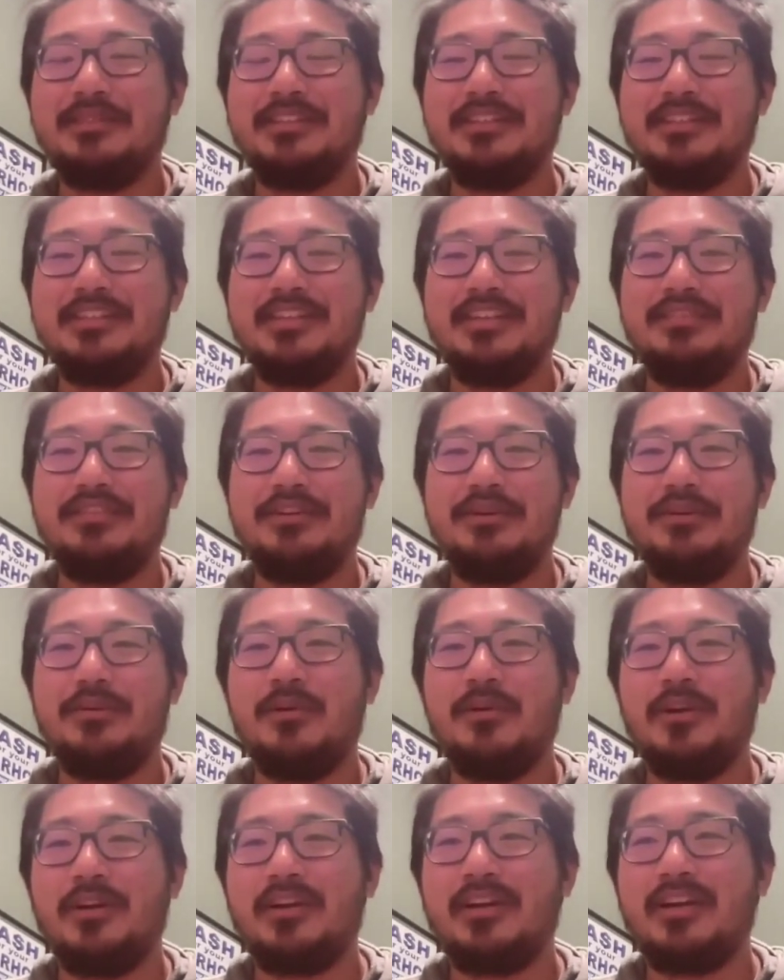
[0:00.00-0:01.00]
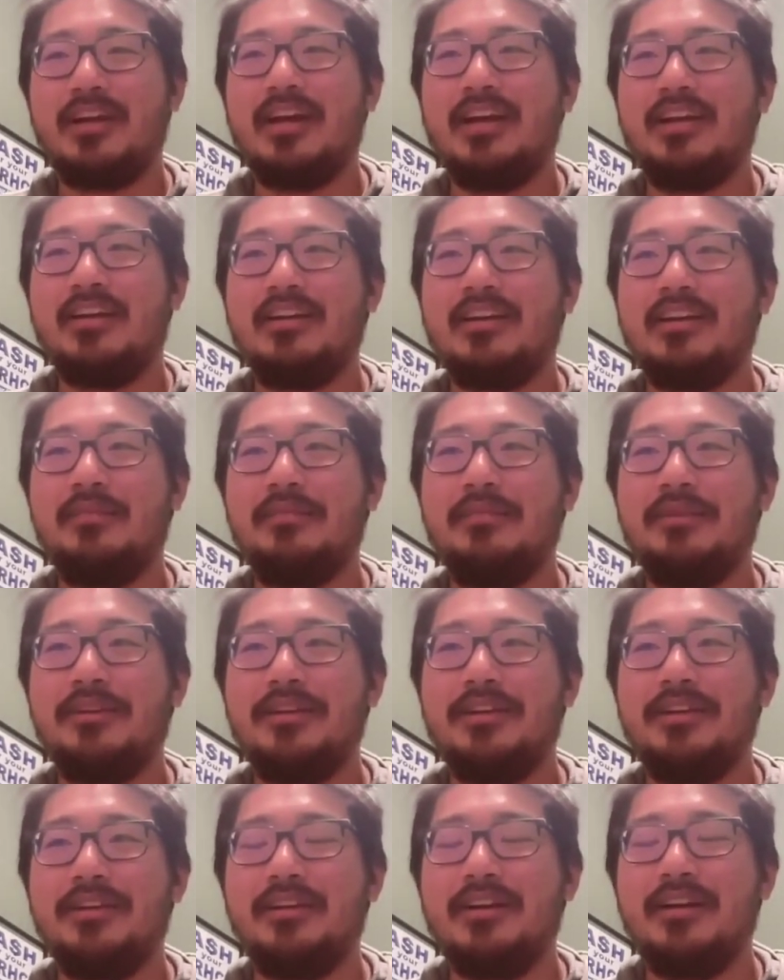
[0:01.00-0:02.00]
because if you work at a
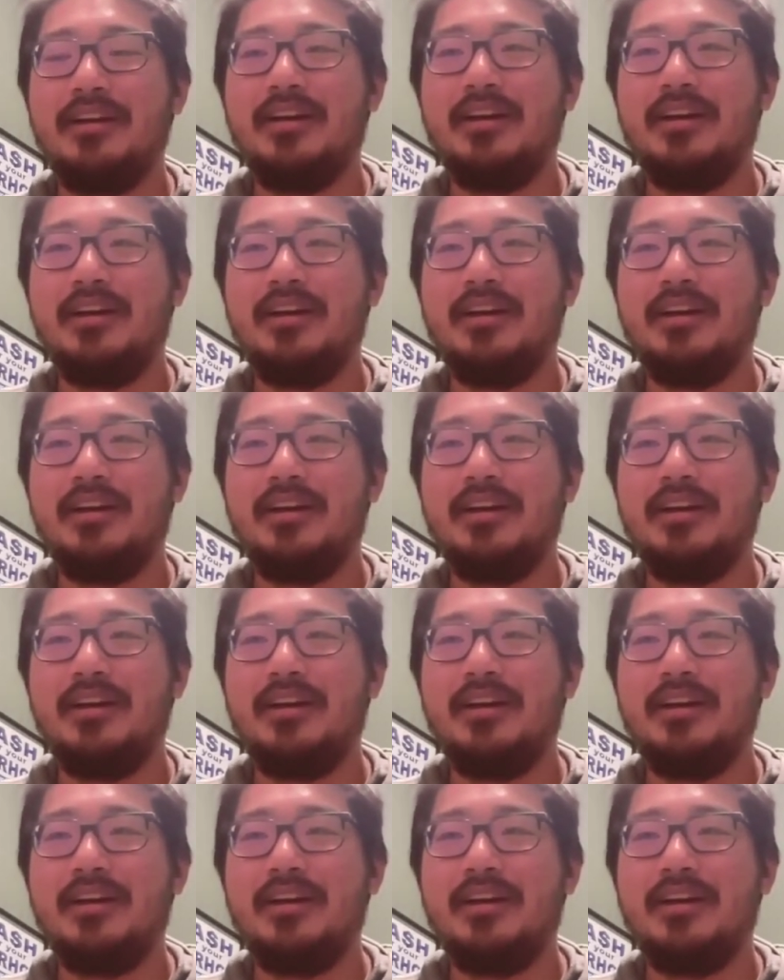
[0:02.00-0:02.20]
company,